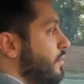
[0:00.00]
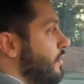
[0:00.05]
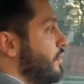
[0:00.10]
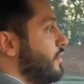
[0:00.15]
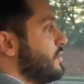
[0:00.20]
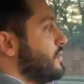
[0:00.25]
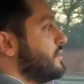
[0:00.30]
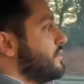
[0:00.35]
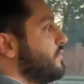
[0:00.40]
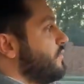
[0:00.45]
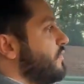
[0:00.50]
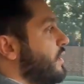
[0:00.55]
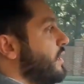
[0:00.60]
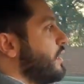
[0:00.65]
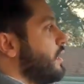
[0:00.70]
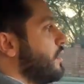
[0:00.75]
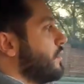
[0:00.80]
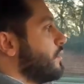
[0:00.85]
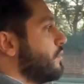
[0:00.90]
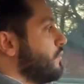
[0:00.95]
is very
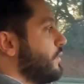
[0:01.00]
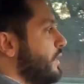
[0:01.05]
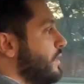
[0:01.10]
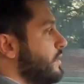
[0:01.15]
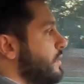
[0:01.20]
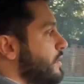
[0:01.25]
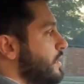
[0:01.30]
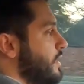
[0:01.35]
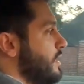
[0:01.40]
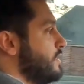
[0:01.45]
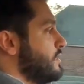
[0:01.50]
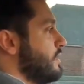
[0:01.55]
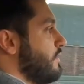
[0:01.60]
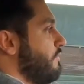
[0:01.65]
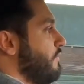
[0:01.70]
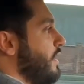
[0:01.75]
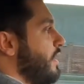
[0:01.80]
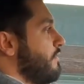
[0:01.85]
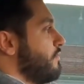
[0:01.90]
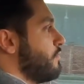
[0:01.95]
underrated. It's the
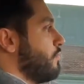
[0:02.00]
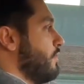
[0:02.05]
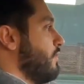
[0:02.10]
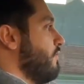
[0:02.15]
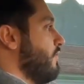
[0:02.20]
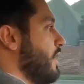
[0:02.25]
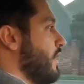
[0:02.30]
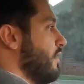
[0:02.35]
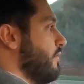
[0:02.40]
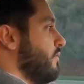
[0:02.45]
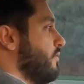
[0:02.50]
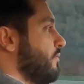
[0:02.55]
535.